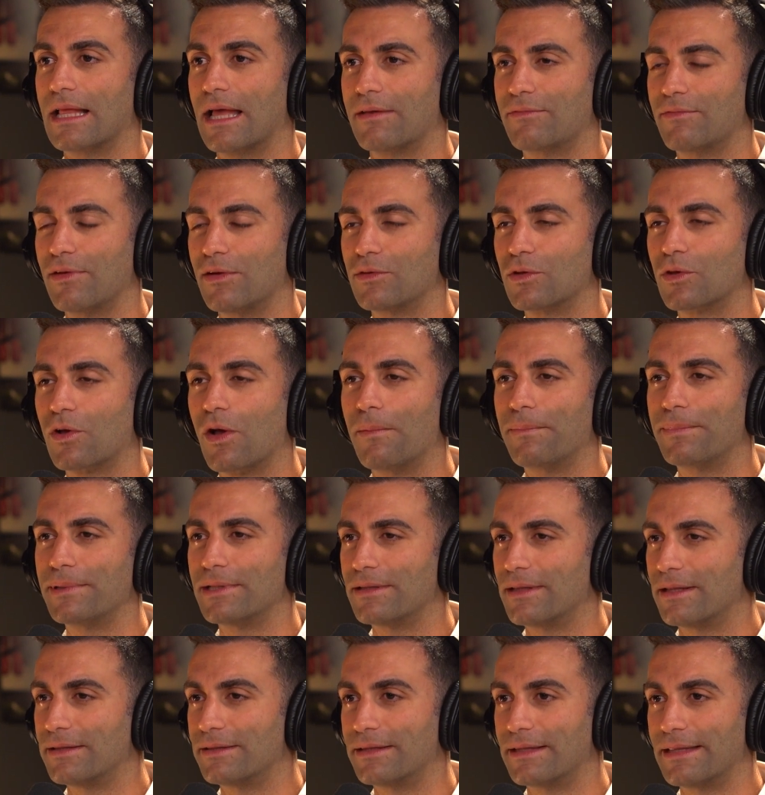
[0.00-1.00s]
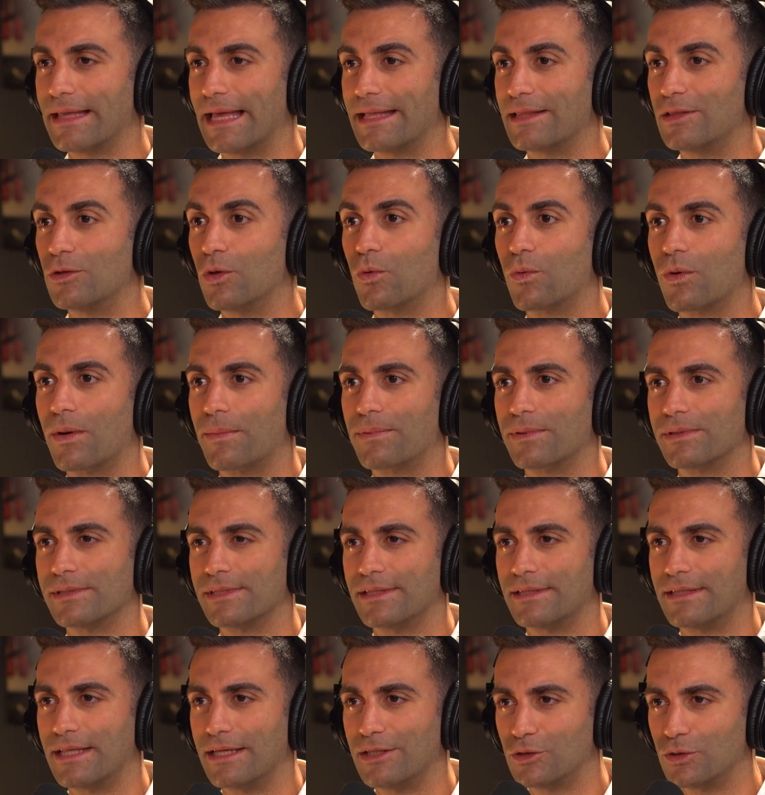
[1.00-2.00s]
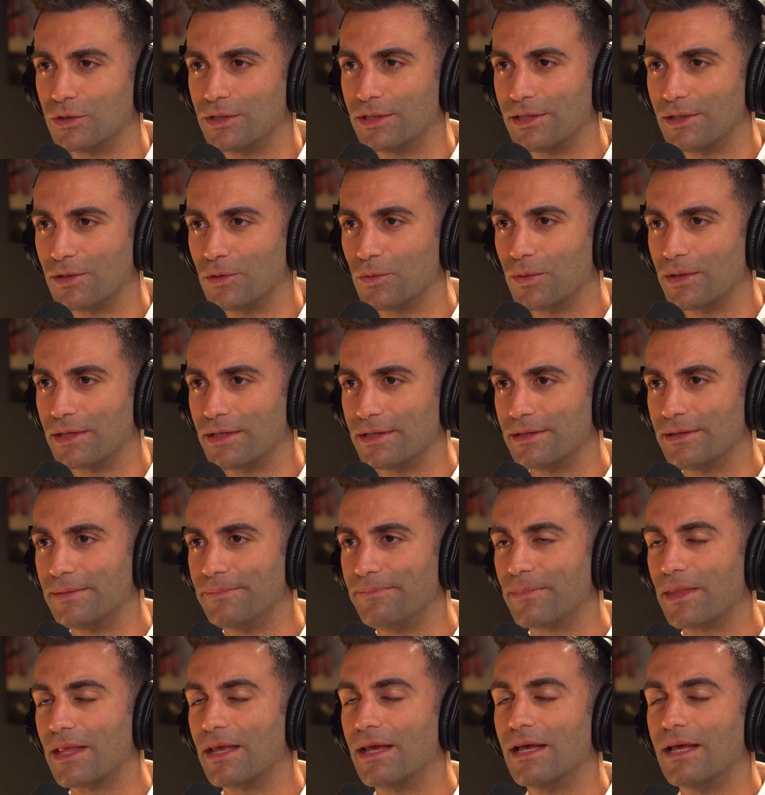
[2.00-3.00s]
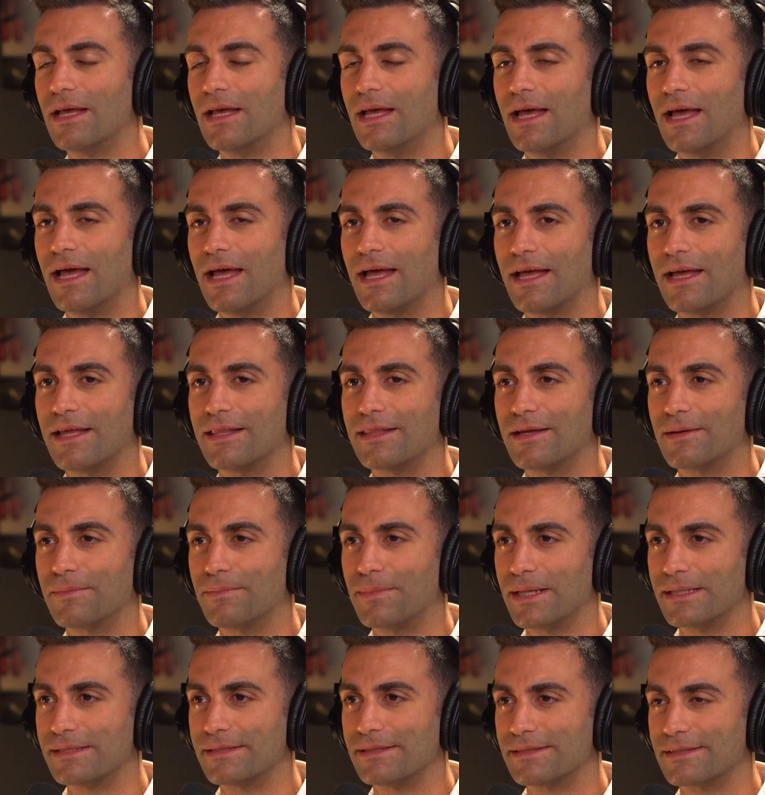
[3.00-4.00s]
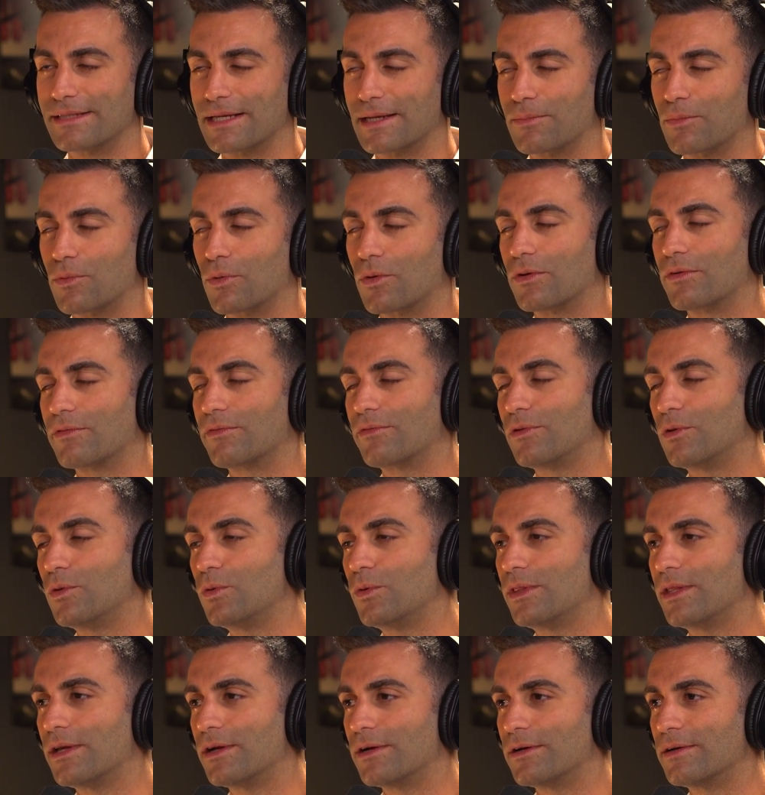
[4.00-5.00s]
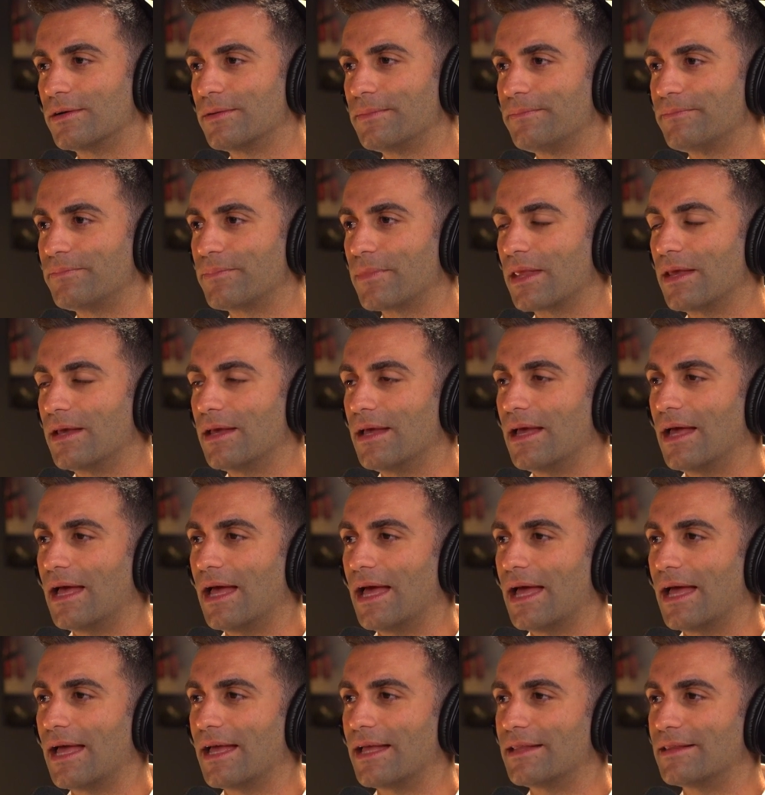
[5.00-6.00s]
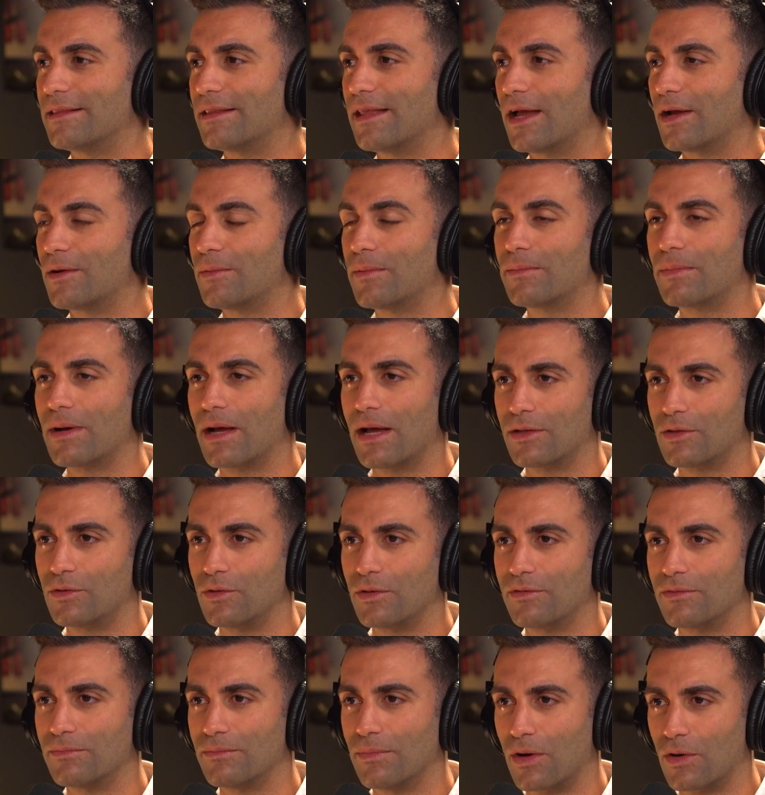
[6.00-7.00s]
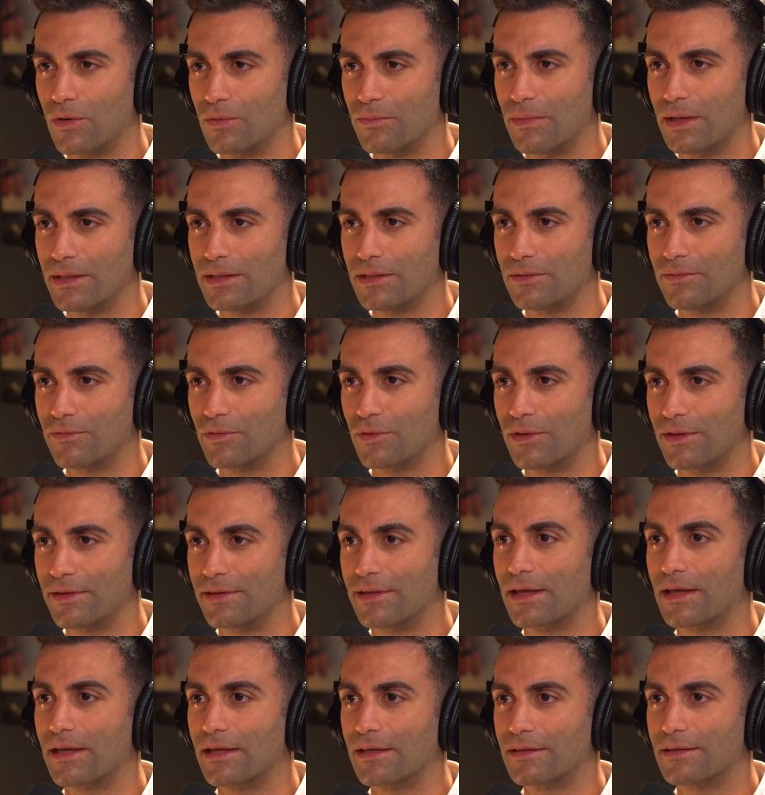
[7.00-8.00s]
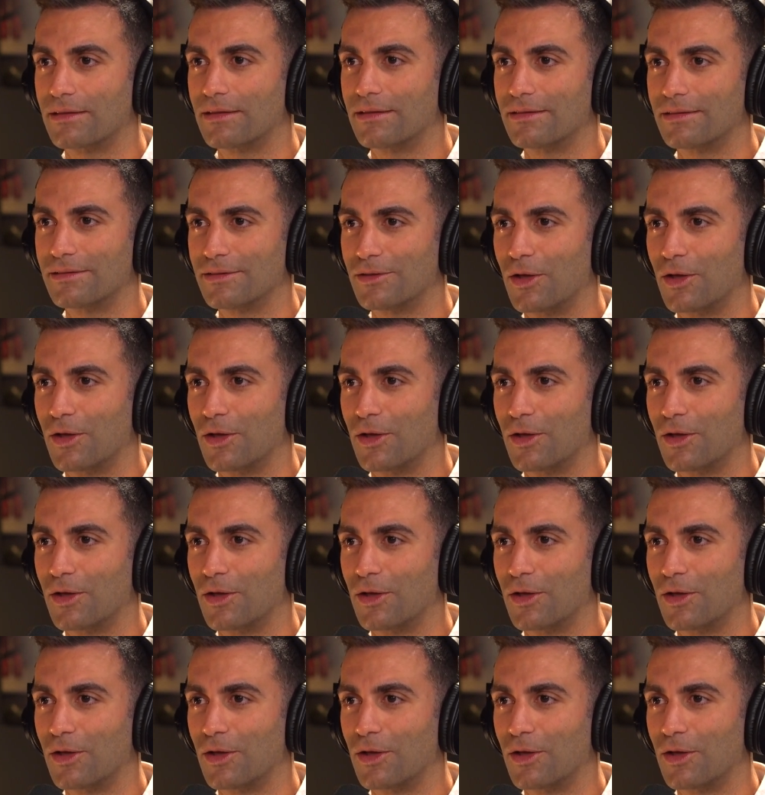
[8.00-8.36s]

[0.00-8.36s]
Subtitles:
I found a company that had no representation in the UAE. They're based in Singapore. Flew there, and I remember I had to even borrow money for the ticket.